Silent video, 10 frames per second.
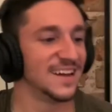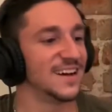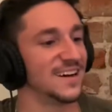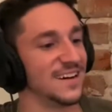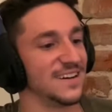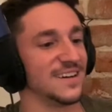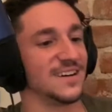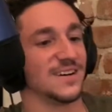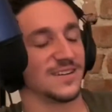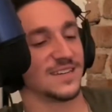
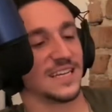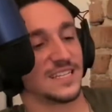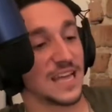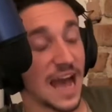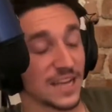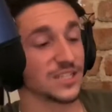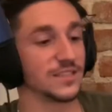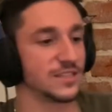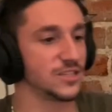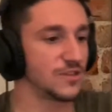Uh, it's
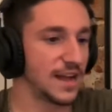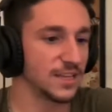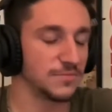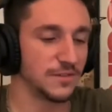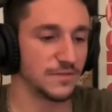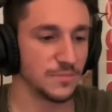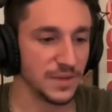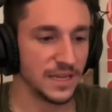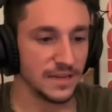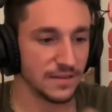actually distracting me from
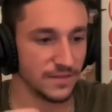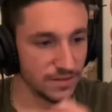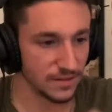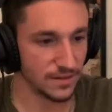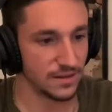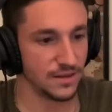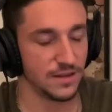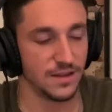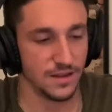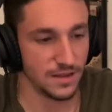being.
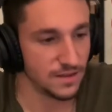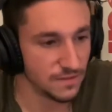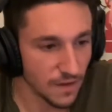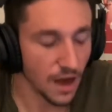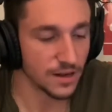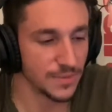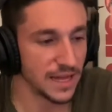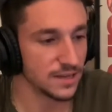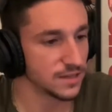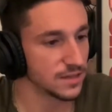Fuck,
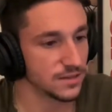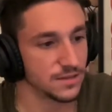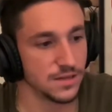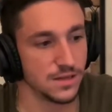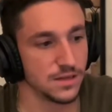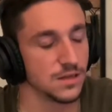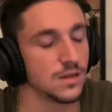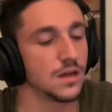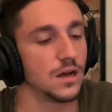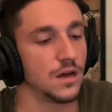man.
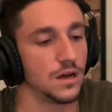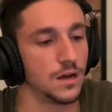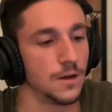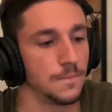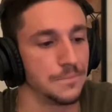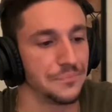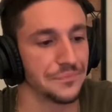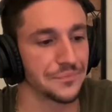Um.